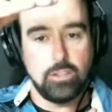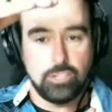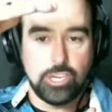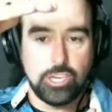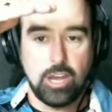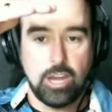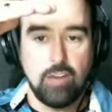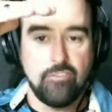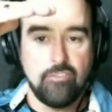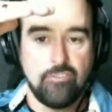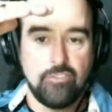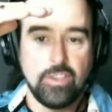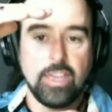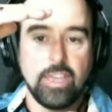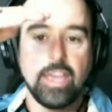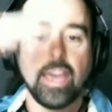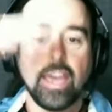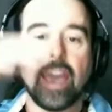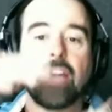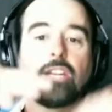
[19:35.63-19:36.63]
shelf,
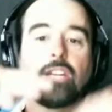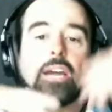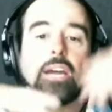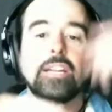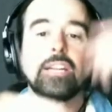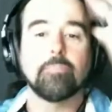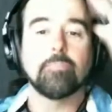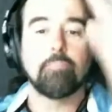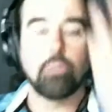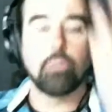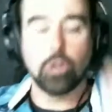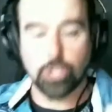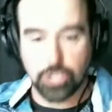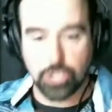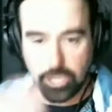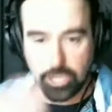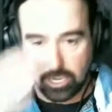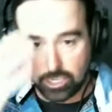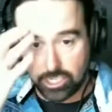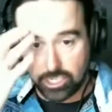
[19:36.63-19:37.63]
and you're
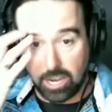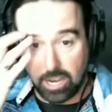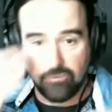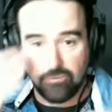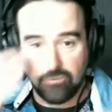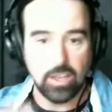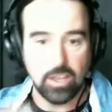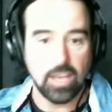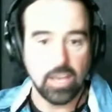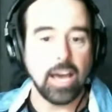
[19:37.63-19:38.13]
pushing yourself.